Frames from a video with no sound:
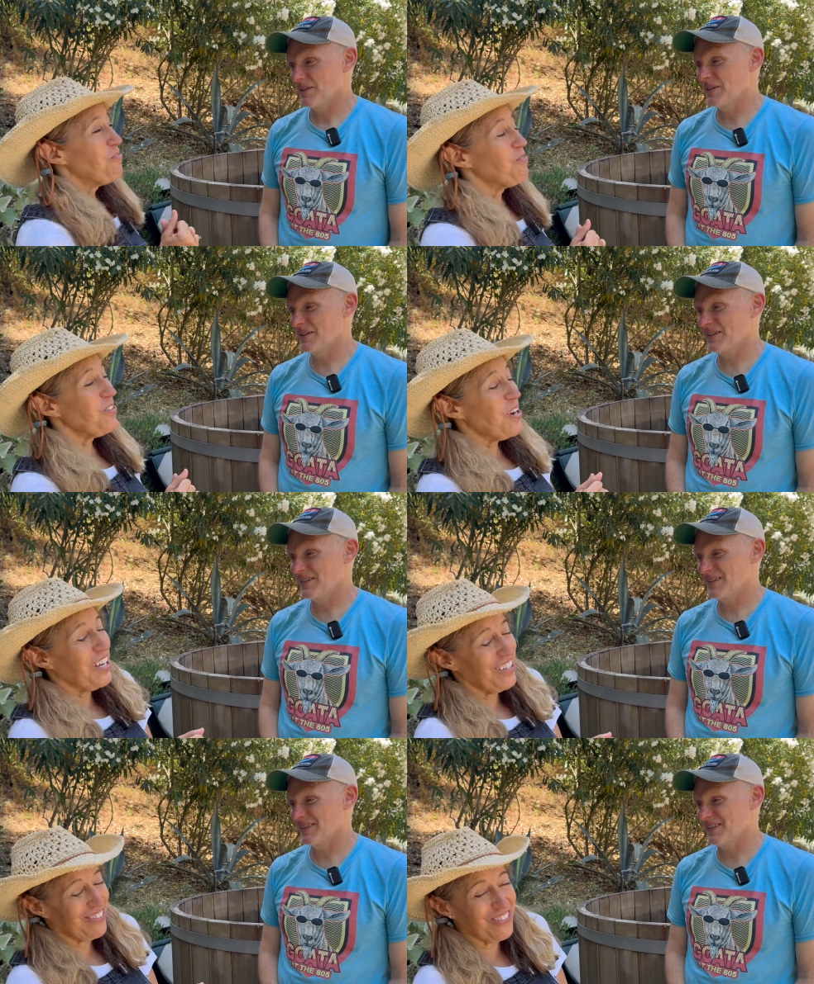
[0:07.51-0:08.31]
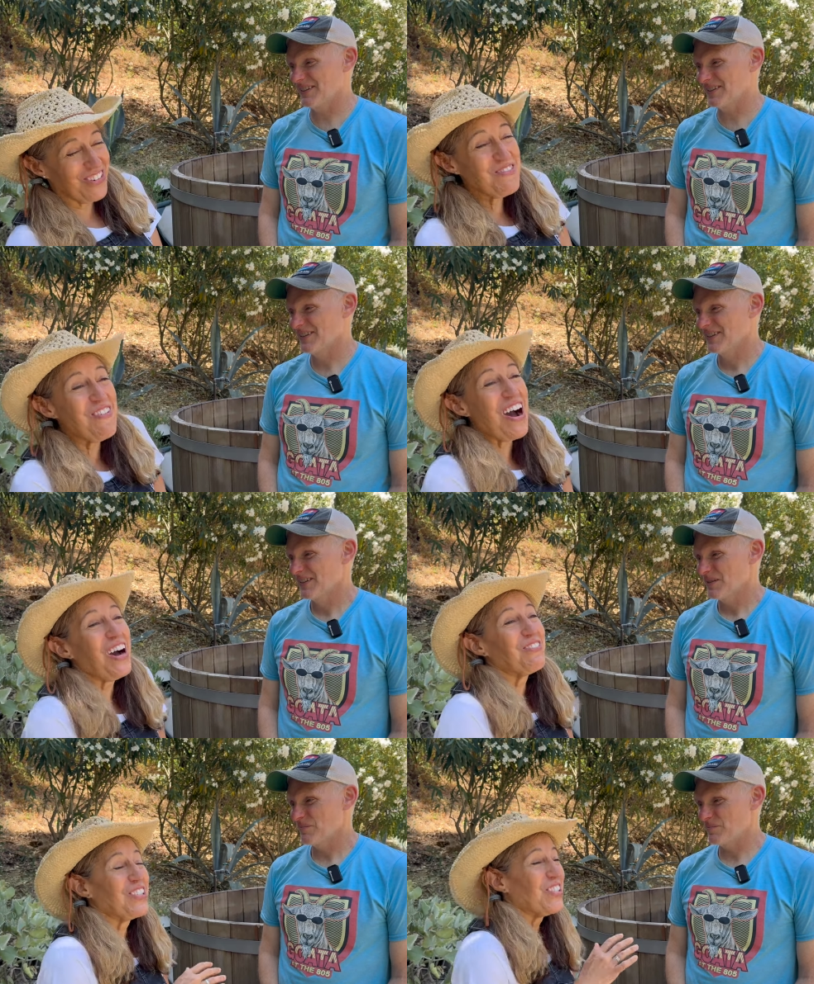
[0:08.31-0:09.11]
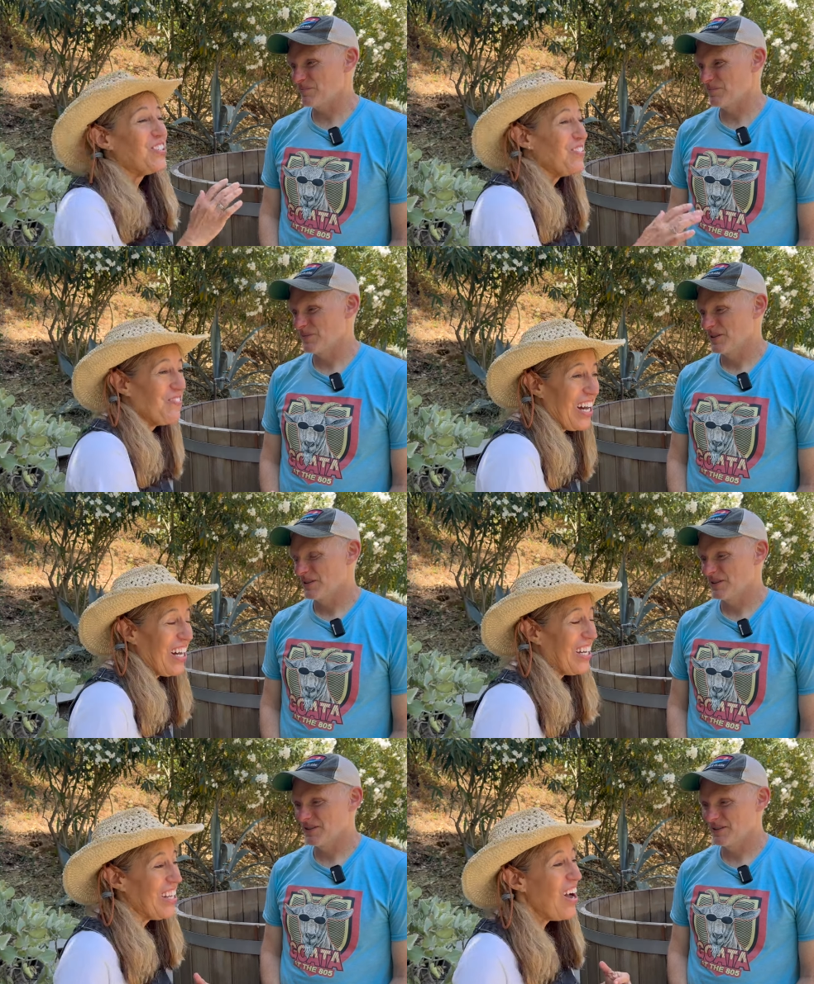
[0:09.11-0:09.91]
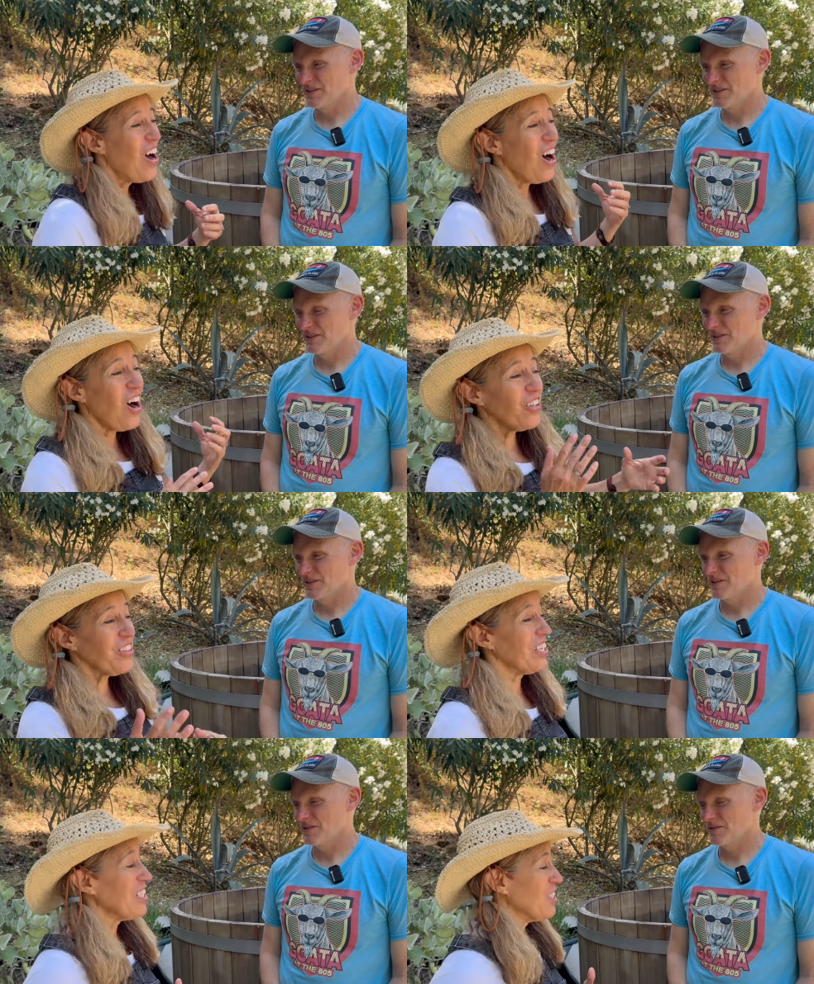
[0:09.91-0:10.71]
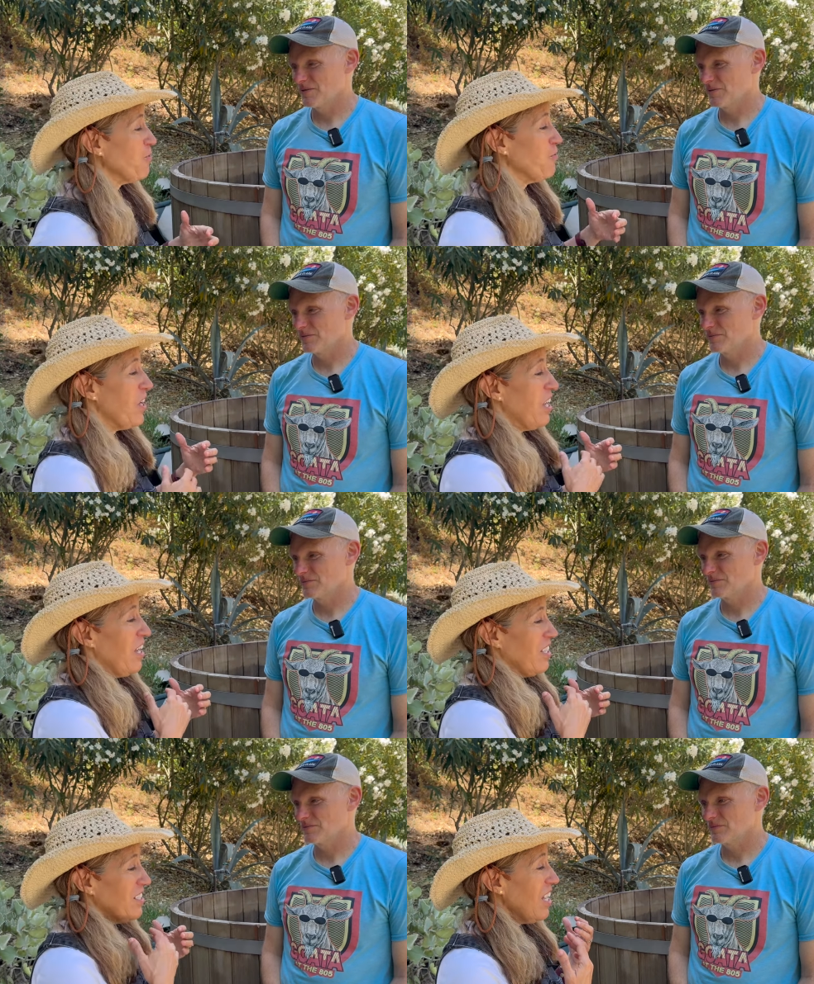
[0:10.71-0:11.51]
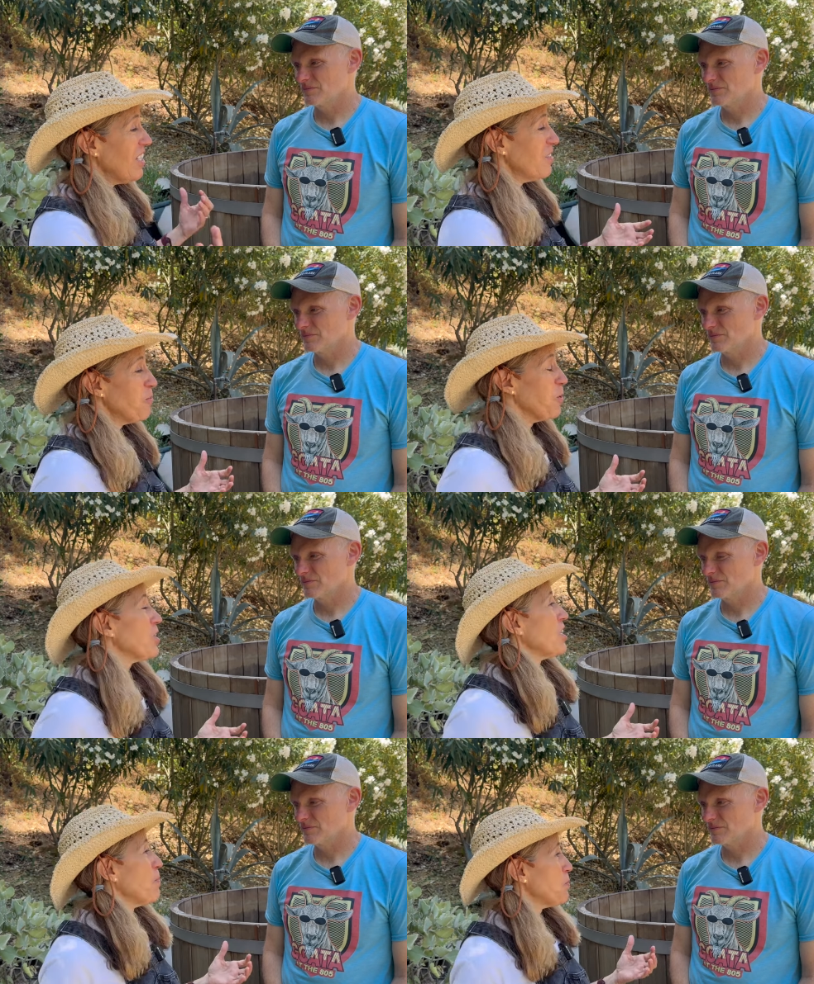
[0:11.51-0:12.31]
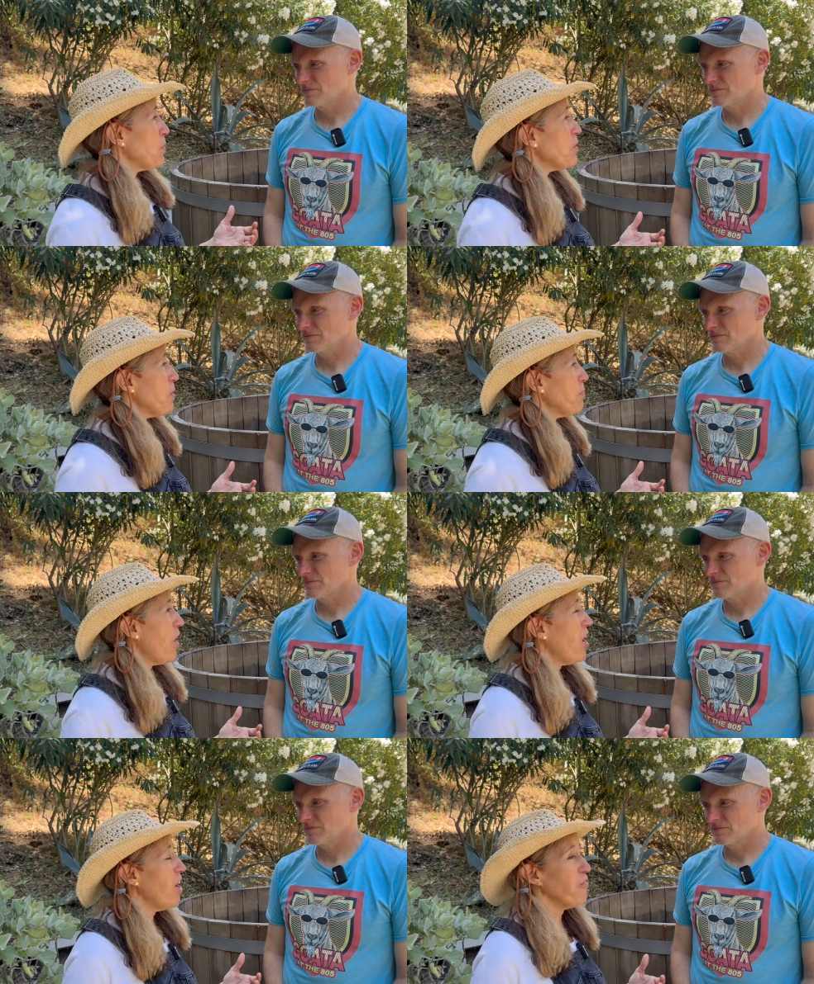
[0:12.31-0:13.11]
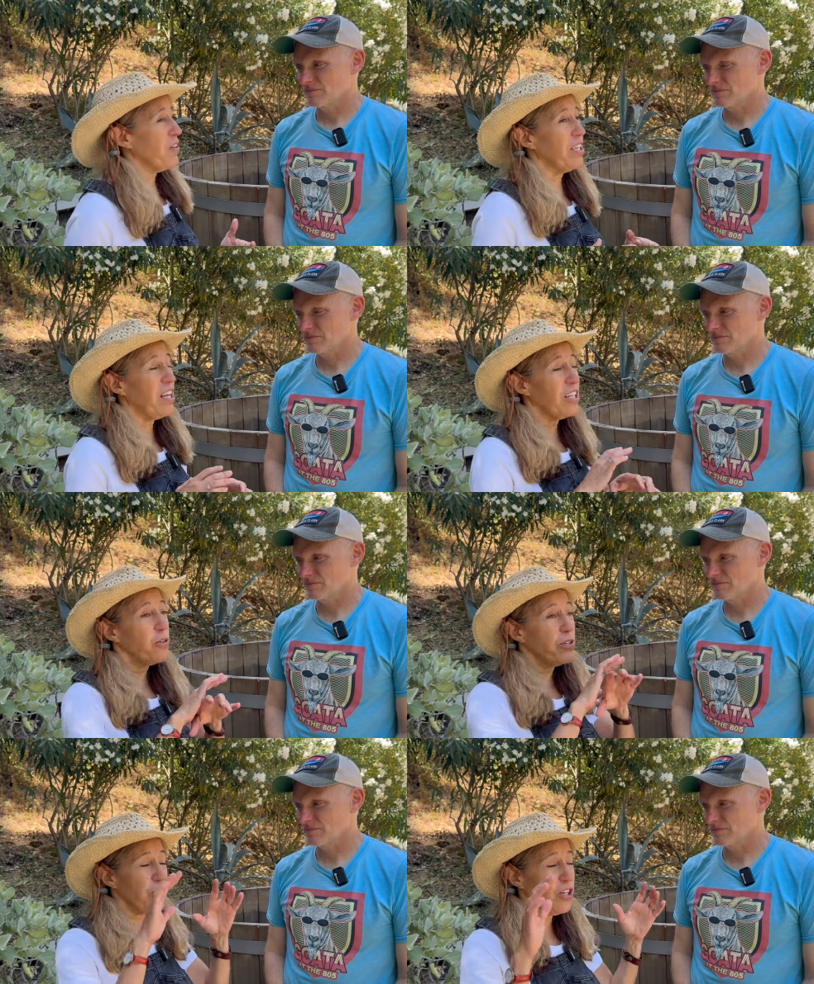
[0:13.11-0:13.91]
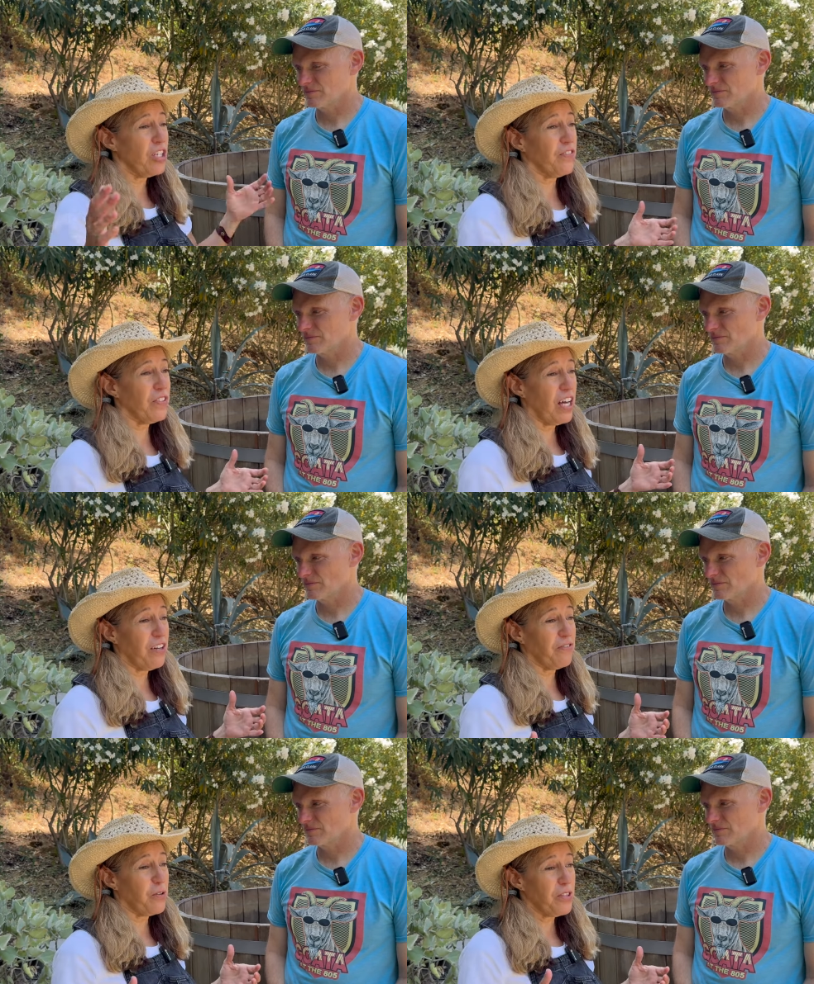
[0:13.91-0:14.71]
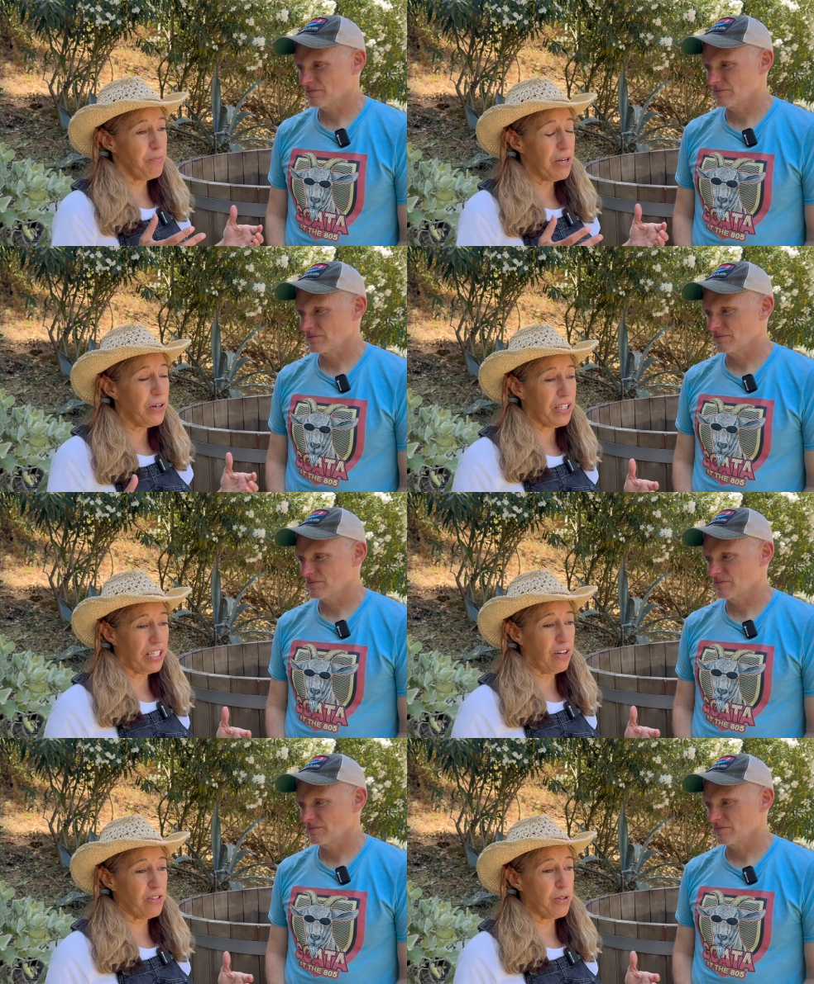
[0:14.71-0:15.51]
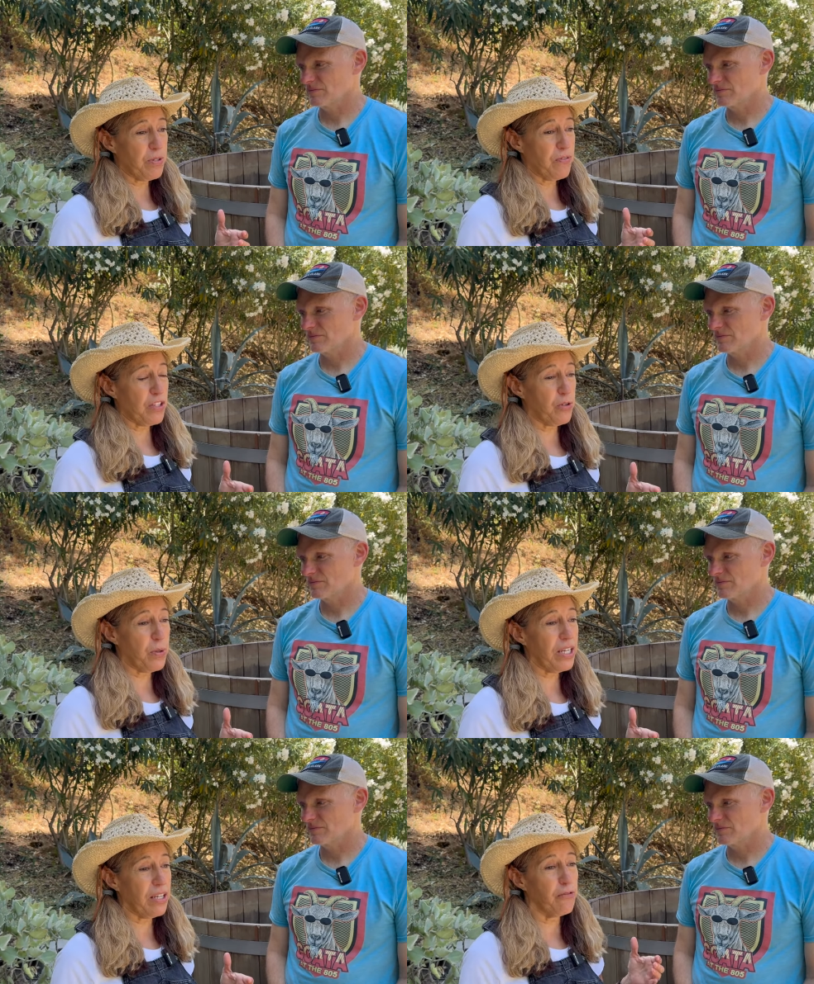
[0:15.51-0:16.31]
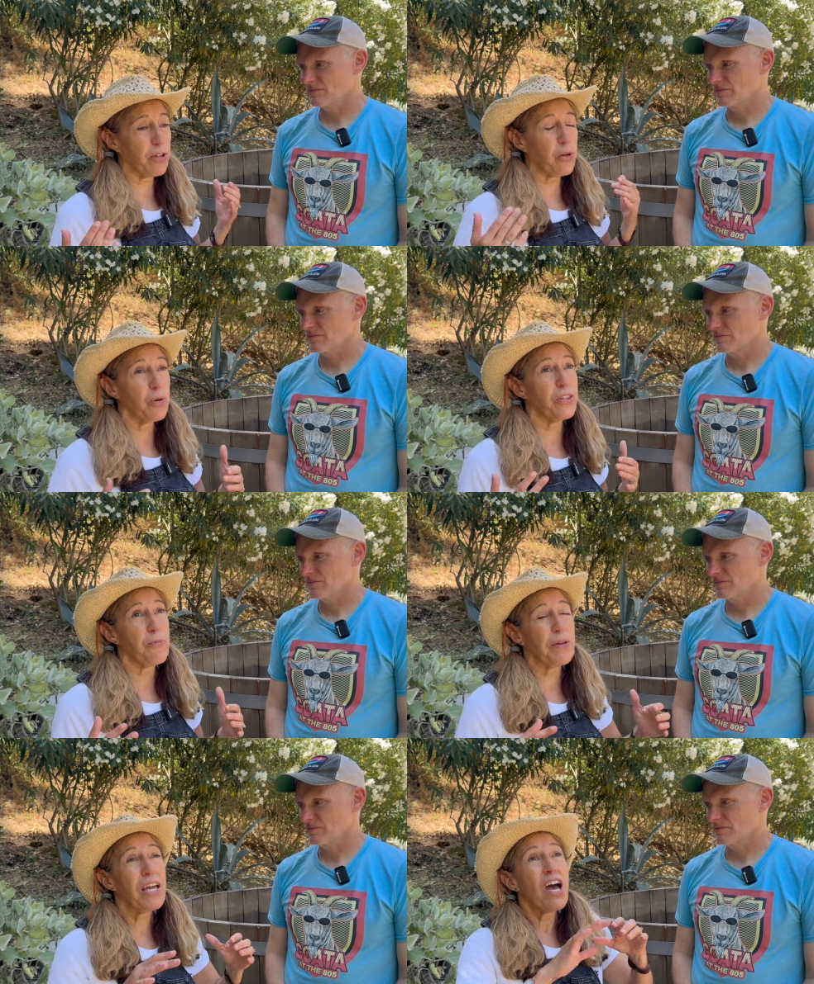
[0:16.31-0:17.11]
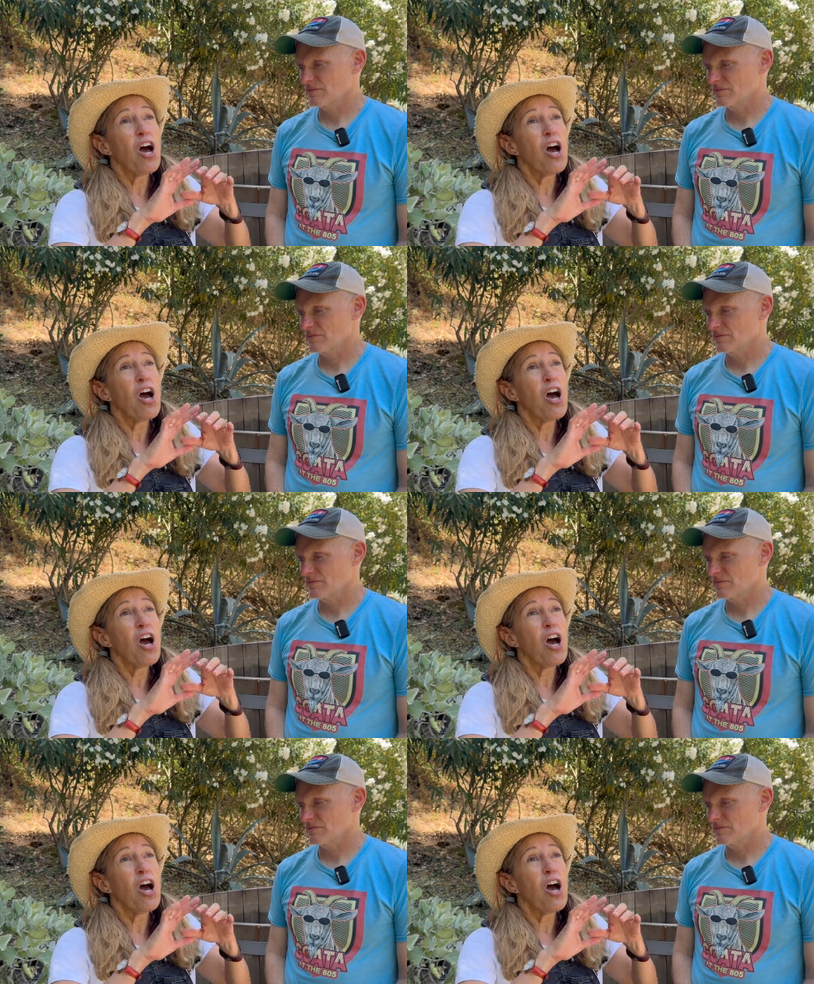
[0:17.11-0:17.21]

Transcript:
Speaker 1: Wim Hof certified, all the things you've done workshops with Wim Hof, and I know you're in charge of a lot of North America now in terms of the training for cold therapy.